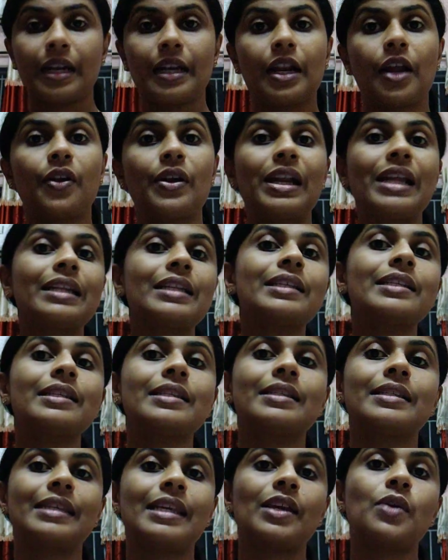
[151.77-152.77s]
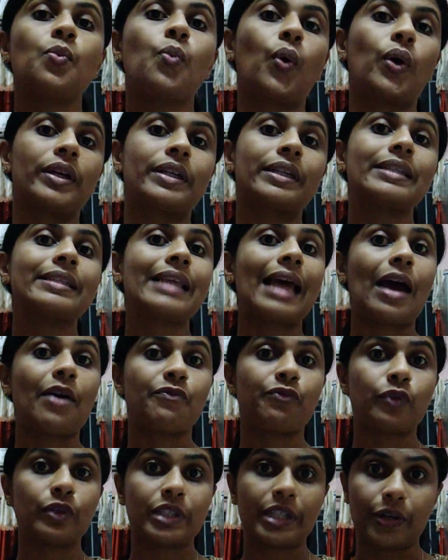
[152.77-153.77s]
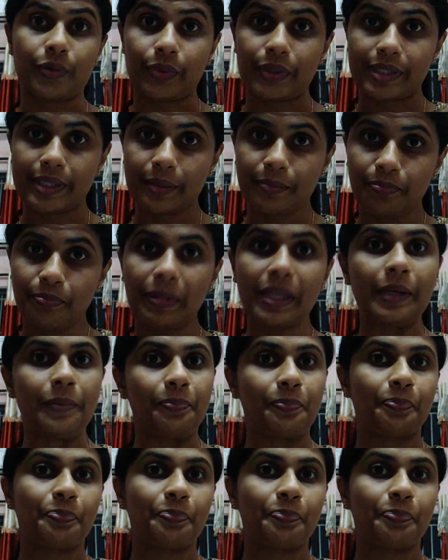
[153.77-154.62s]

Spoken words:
Now let us see what is amphotericin B.